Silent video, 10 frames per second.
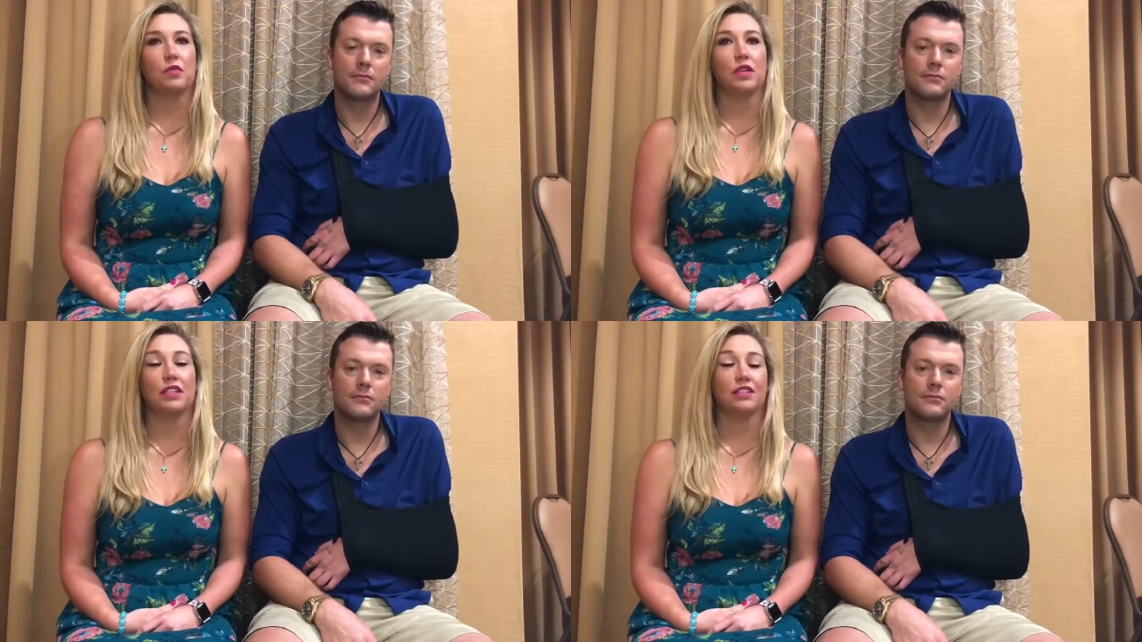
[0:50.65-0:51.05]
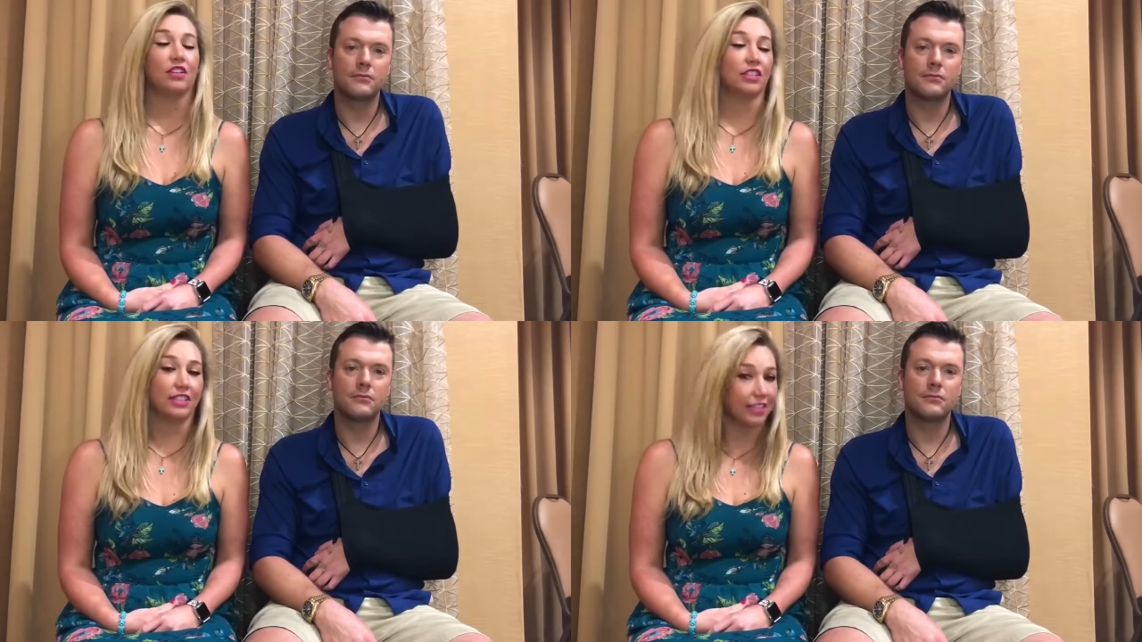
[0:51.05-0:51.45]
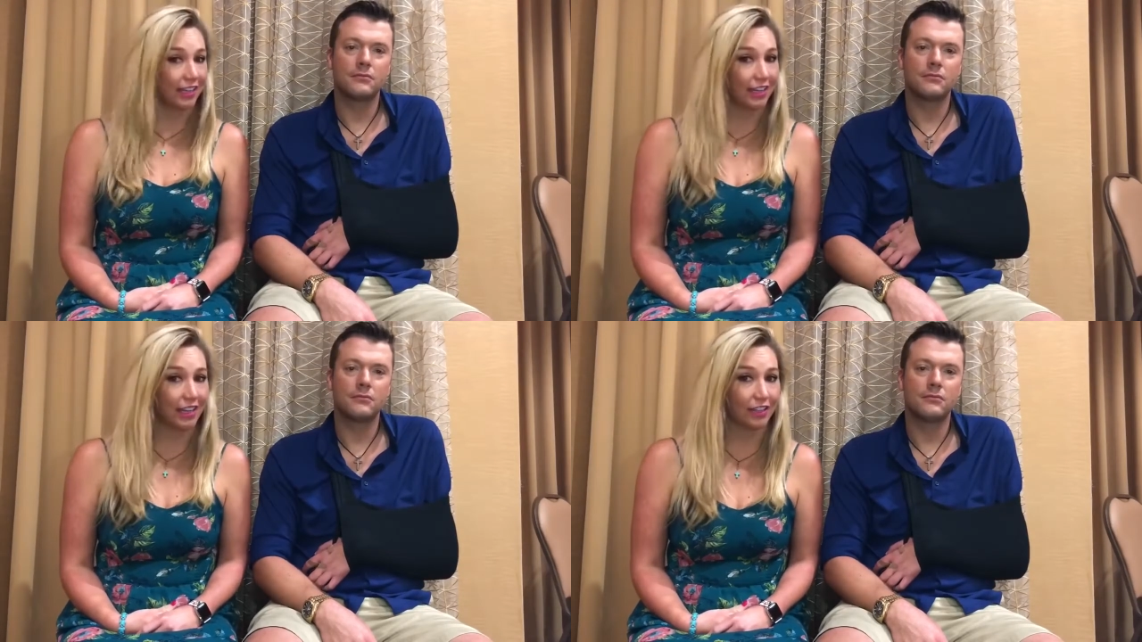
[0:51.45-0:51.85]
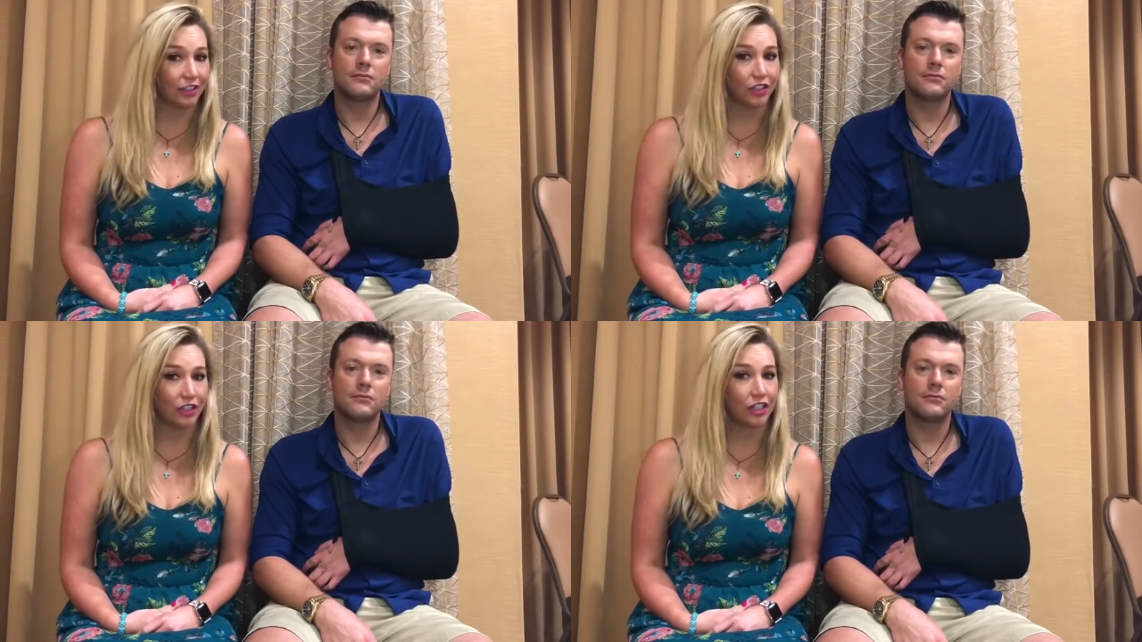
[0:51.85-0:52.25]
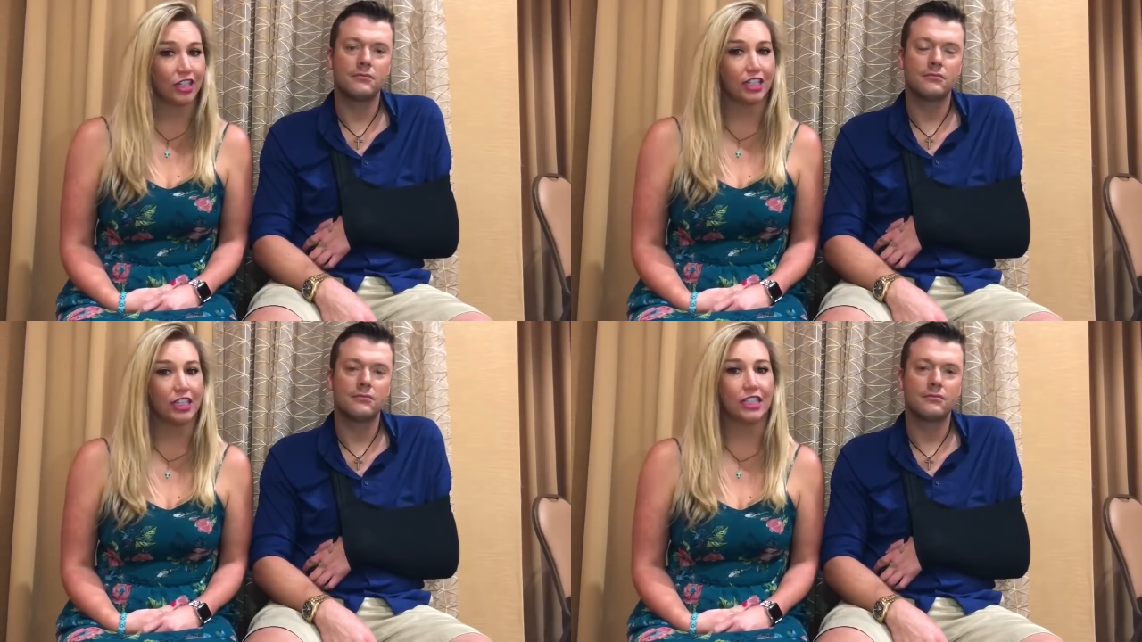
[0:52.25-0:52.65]
Speaker 1: It's not just any cancer,
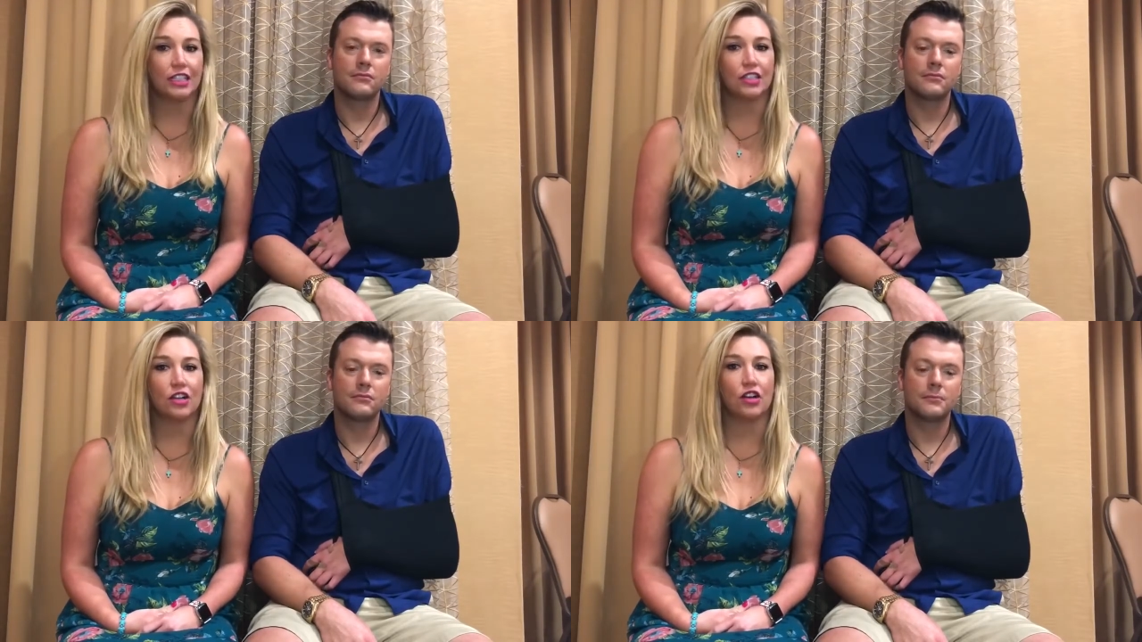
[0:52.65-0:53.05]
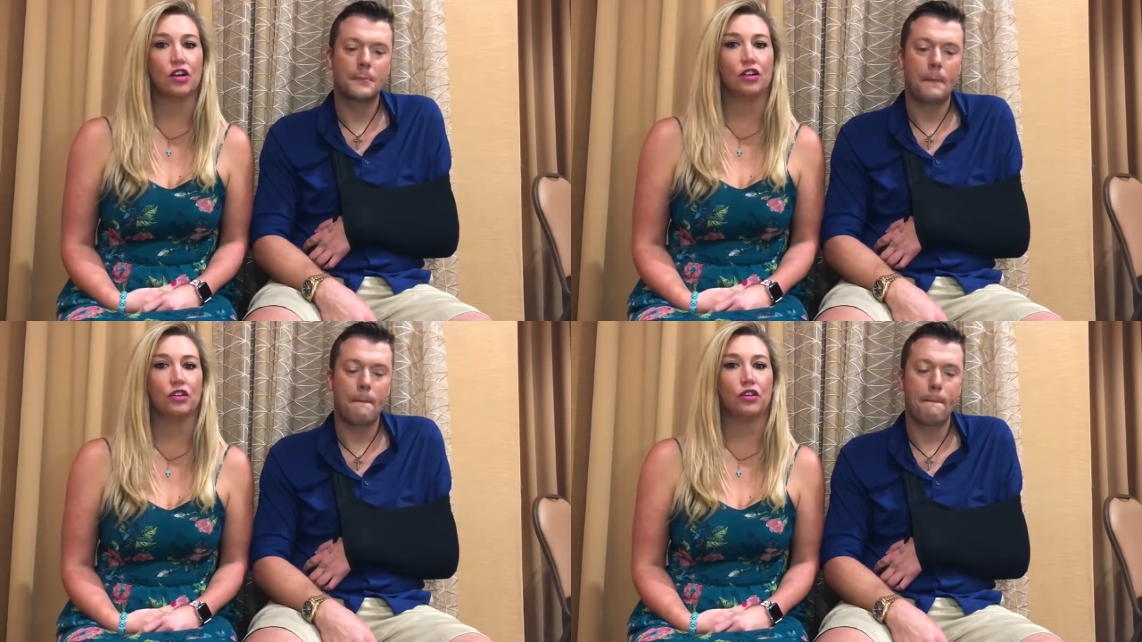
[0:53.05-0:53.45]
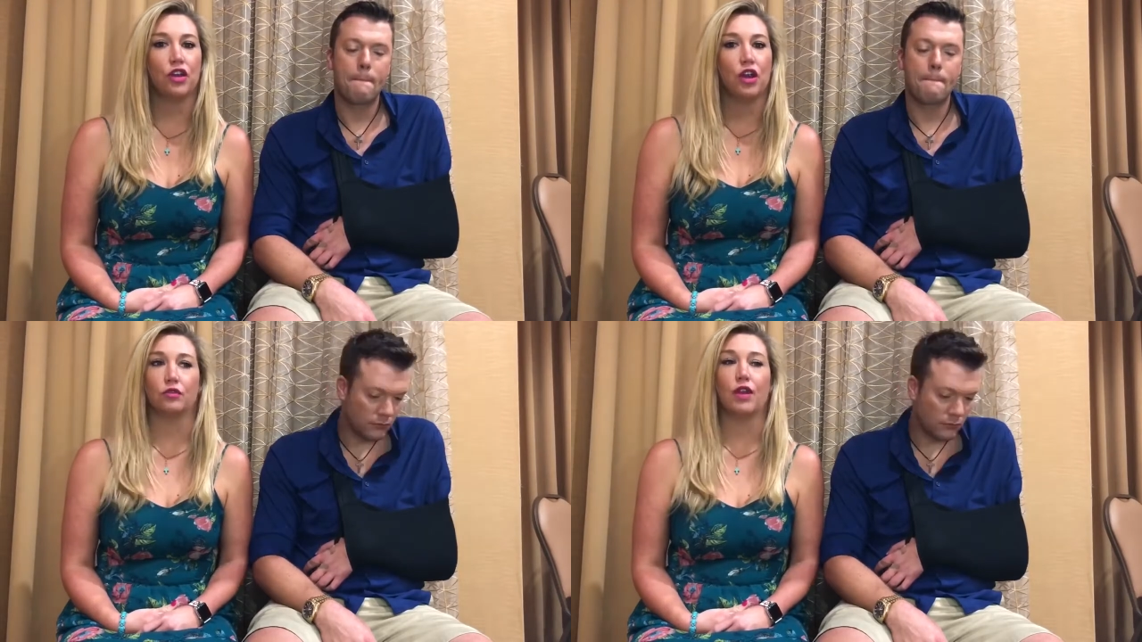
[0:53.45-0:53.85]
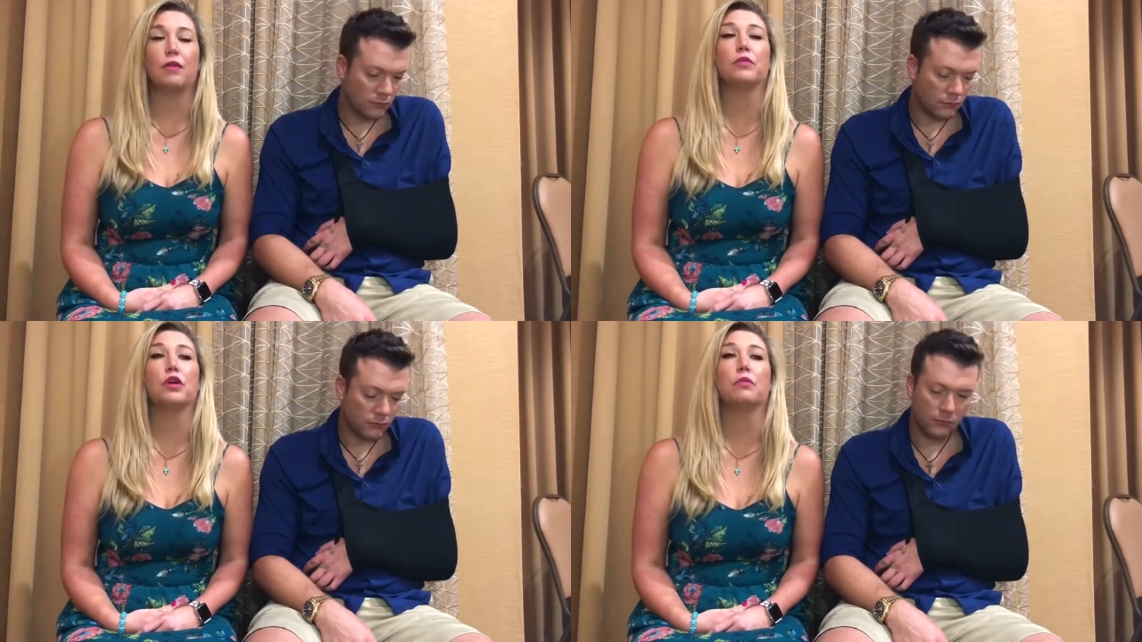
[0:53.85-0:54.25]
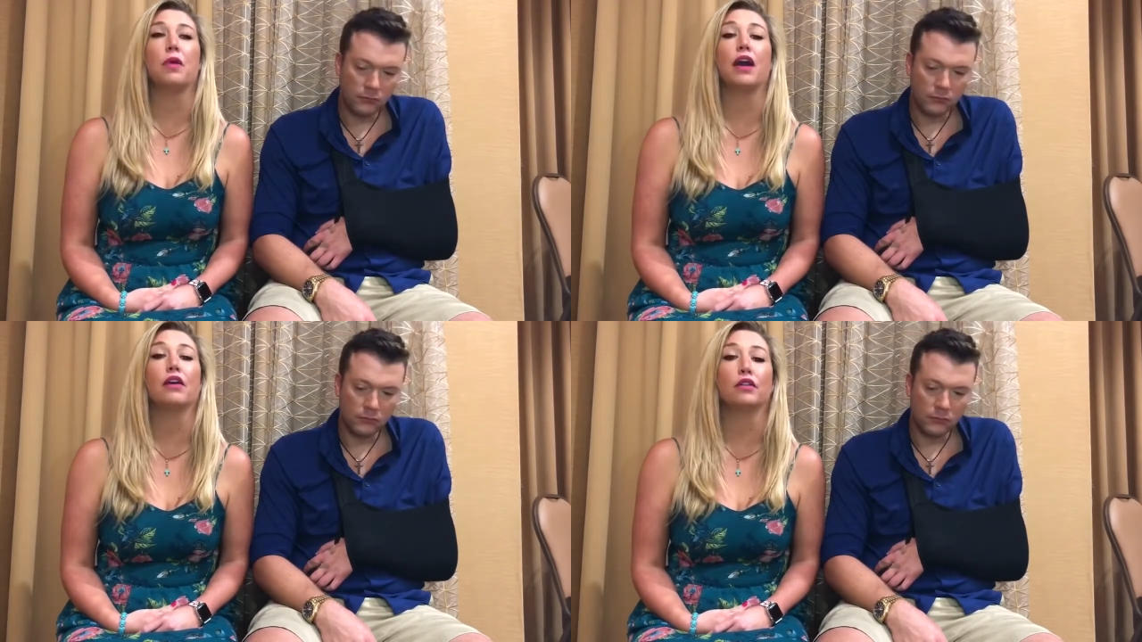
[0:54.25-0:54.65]
it's called
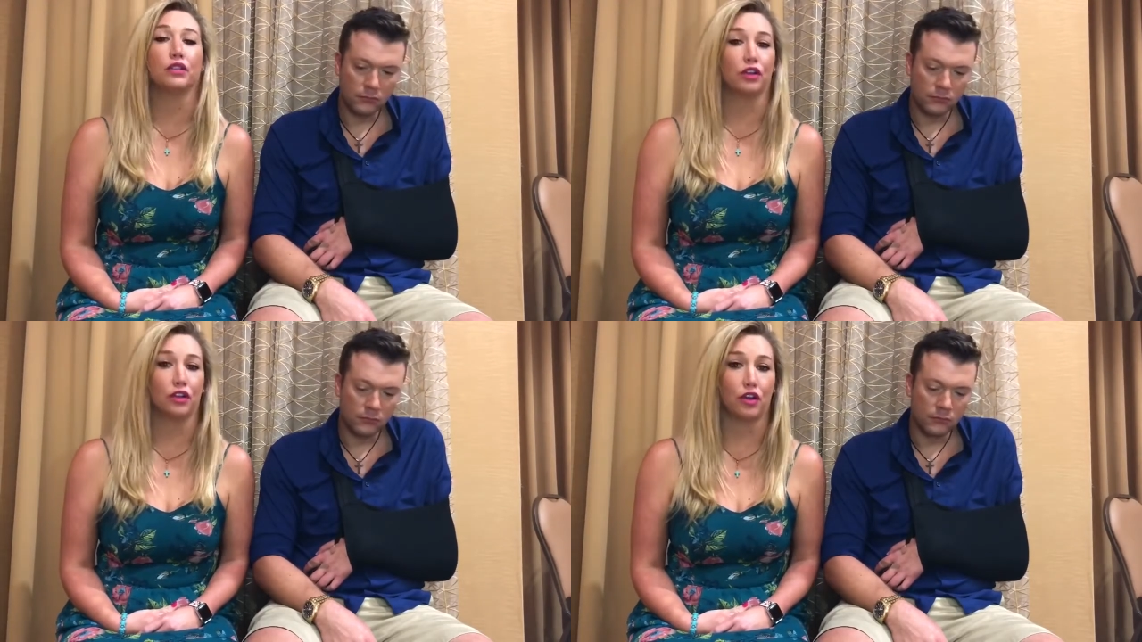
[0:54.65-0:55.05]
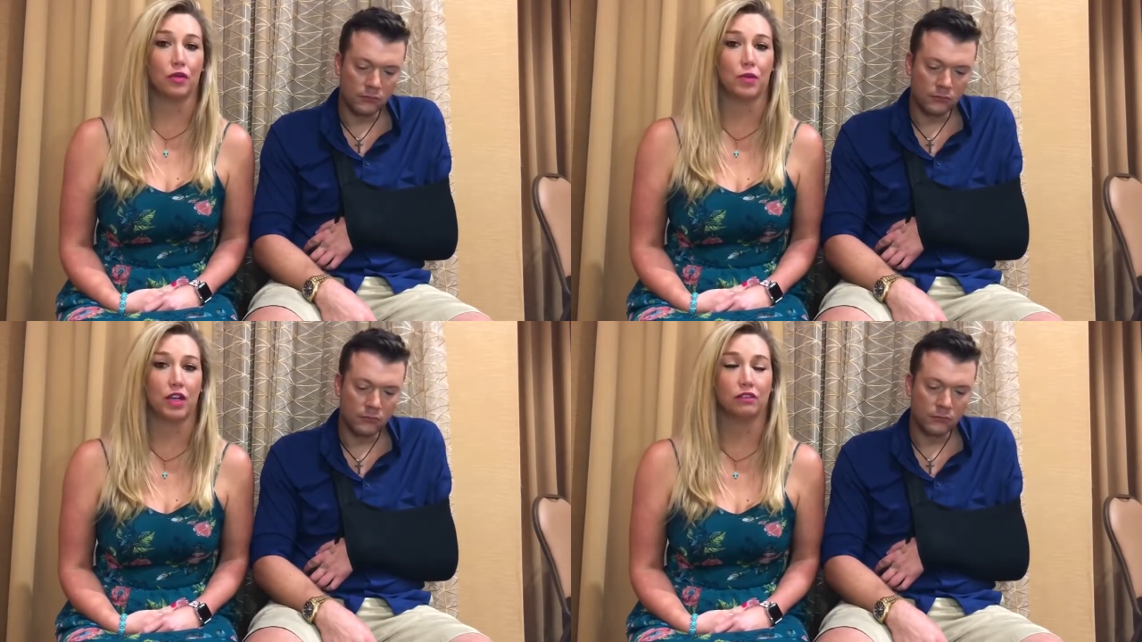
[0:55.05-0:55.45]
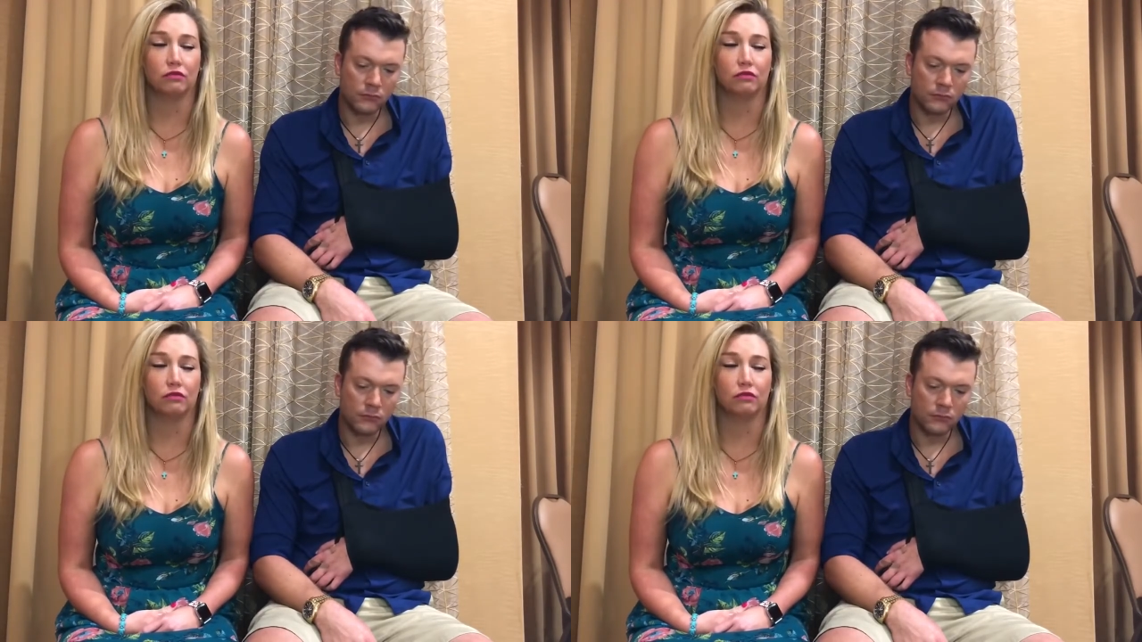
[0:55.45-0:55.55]
rhabdomyosarcoma.